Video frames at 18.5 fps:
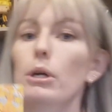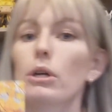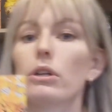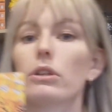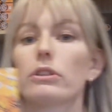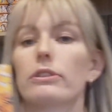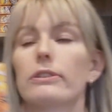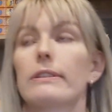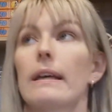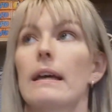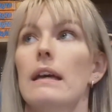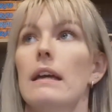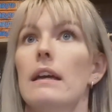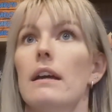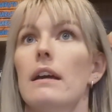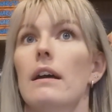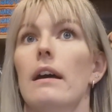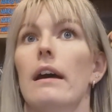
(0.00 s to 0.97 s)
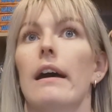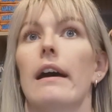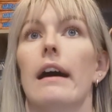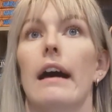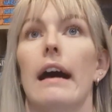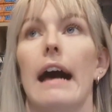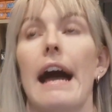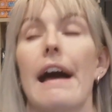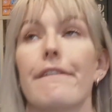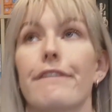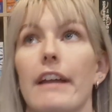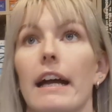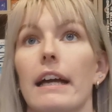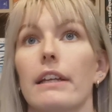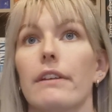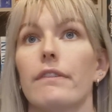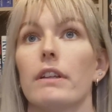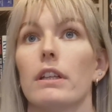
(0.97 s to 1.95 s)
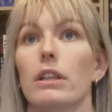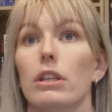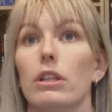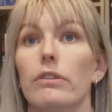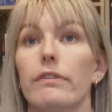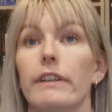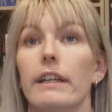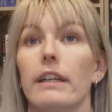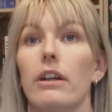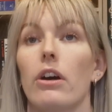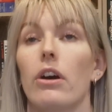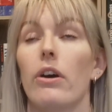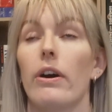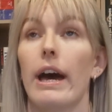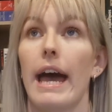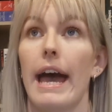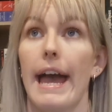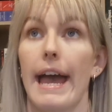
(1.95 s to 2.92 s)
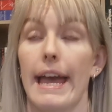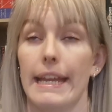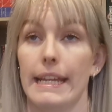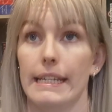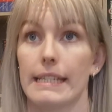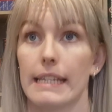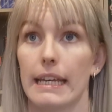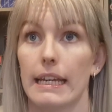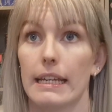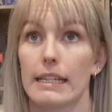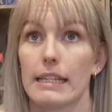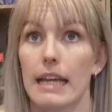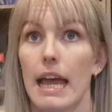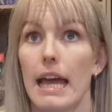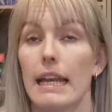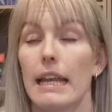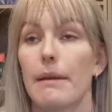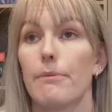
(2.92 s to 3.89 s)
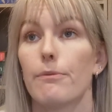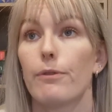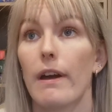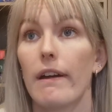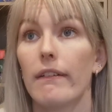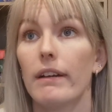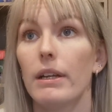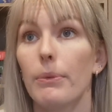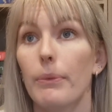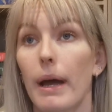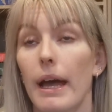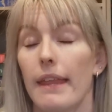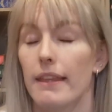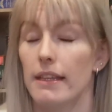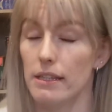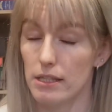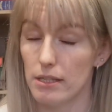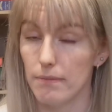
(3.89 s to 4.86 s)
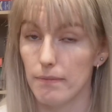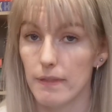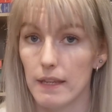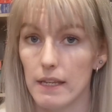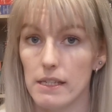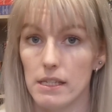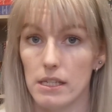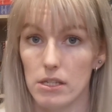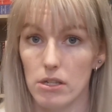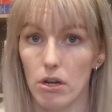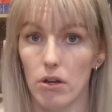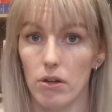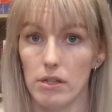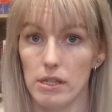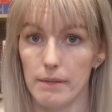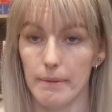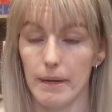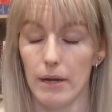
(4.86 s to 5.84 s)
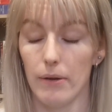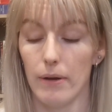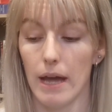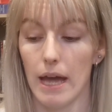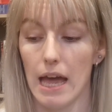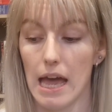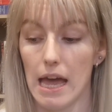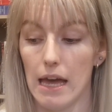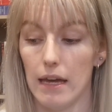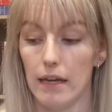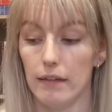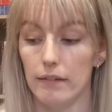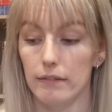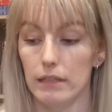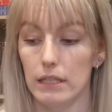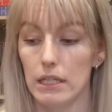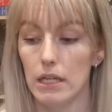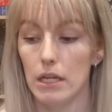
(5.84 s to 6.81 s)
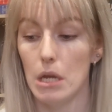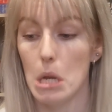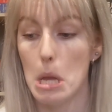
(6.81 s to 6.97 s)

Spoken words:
books have kind of a love it or hate it. And I'm very aware that some things he talks about are